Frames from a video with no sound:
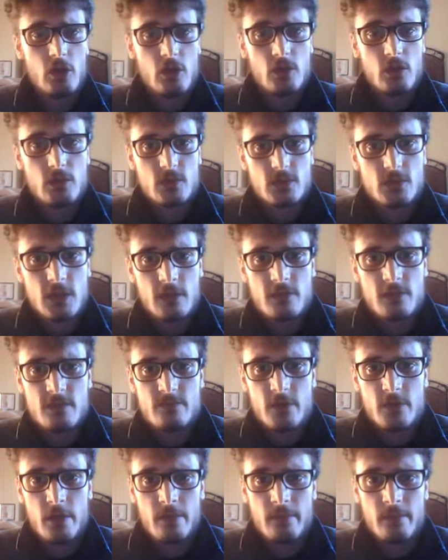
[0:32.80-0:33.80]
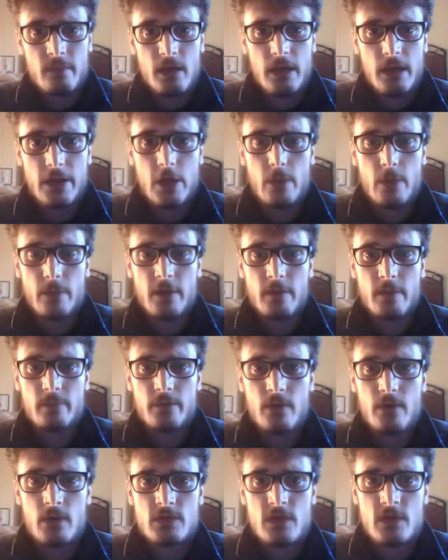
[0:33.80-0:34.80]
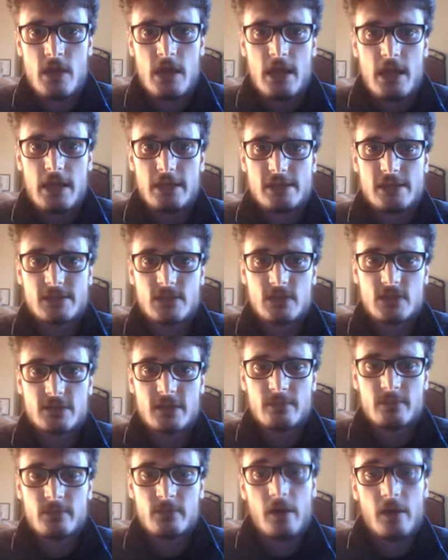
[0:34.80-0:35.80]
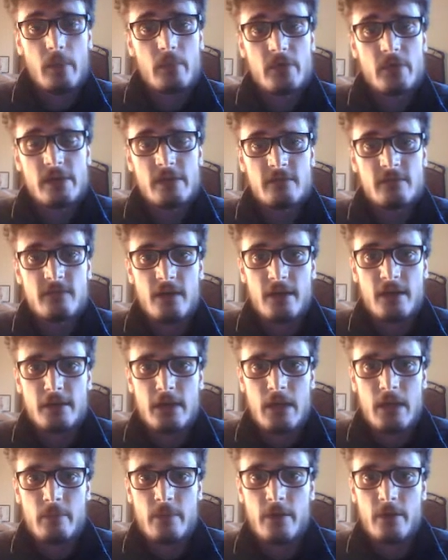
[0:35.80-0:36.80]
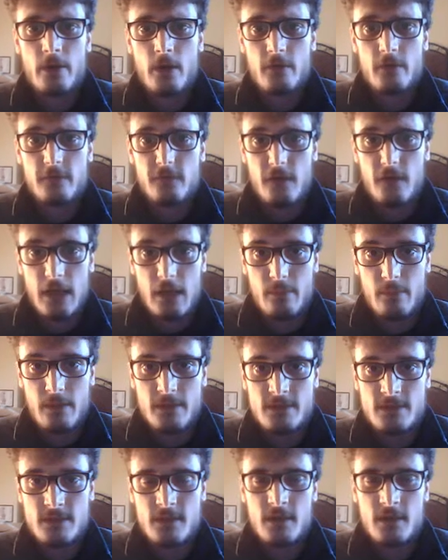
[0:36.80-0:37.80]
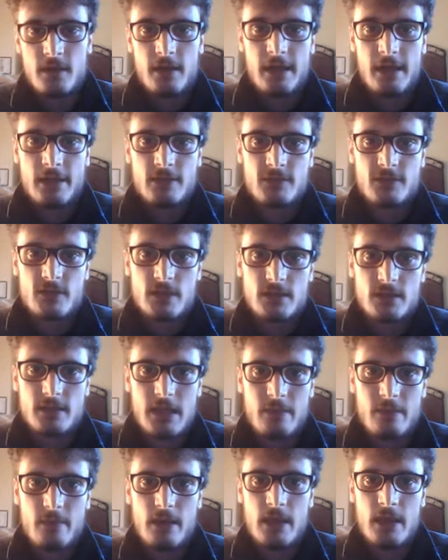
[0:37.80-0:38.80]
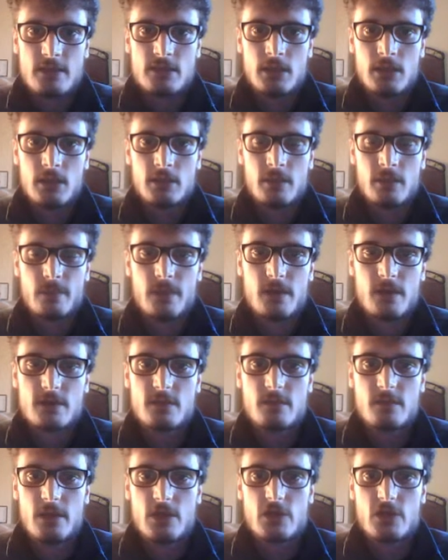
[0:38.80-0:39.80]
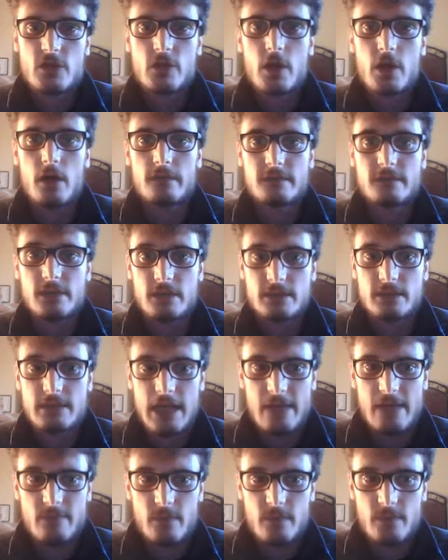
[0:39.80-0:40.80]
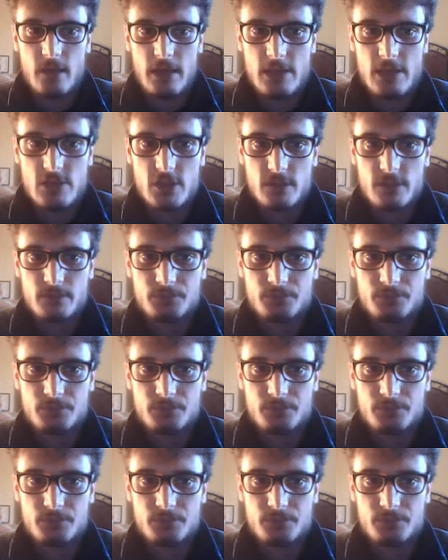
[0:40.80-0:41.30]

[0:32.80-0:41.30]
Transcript: To solve this problem, a common approach is to sample a predefined number of elements and treat them as a good approximation of the entire population.